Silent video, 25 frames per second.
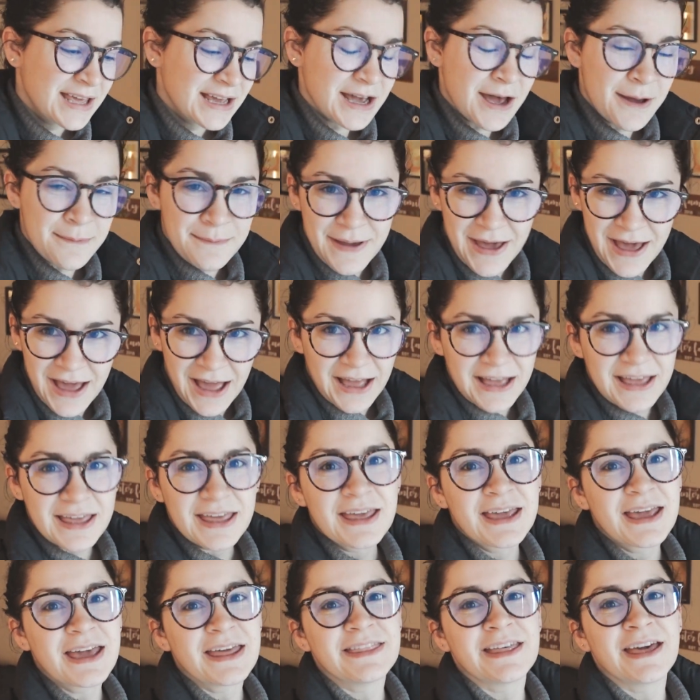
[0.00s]
come
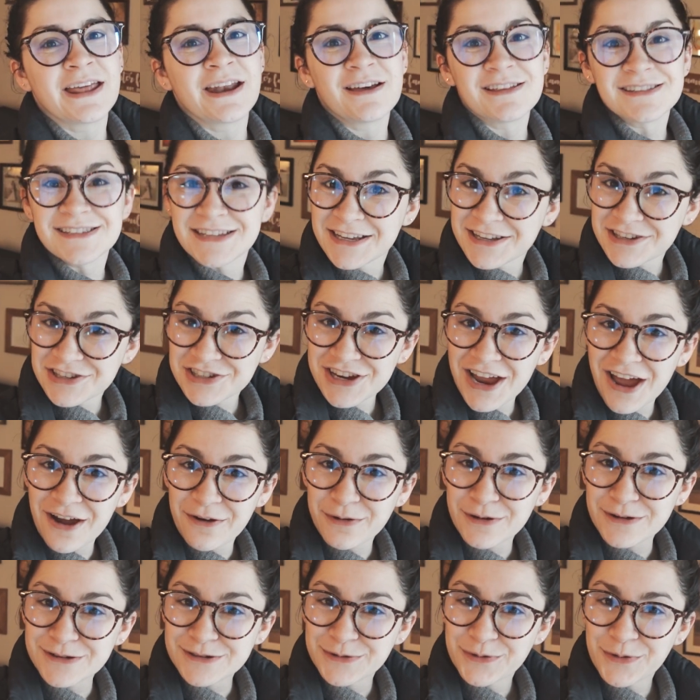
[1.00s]
back, and then I'll take a
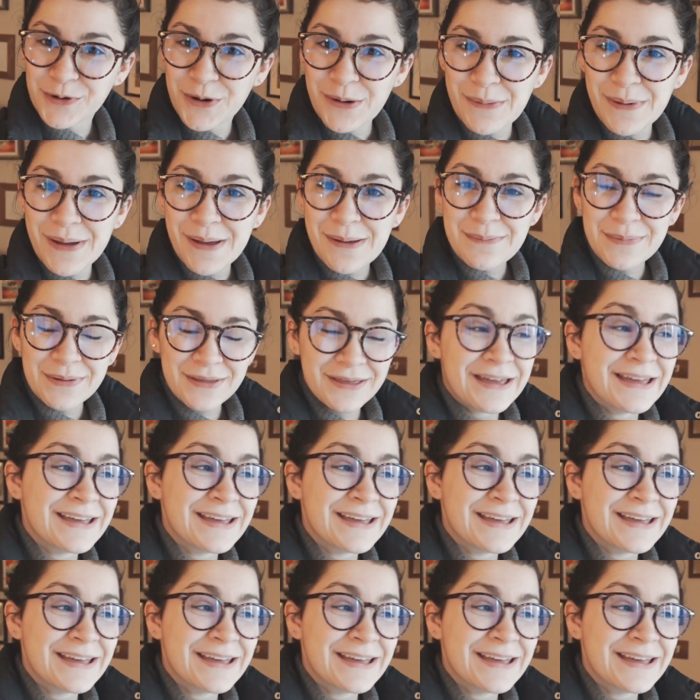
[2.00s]
shower to warm up.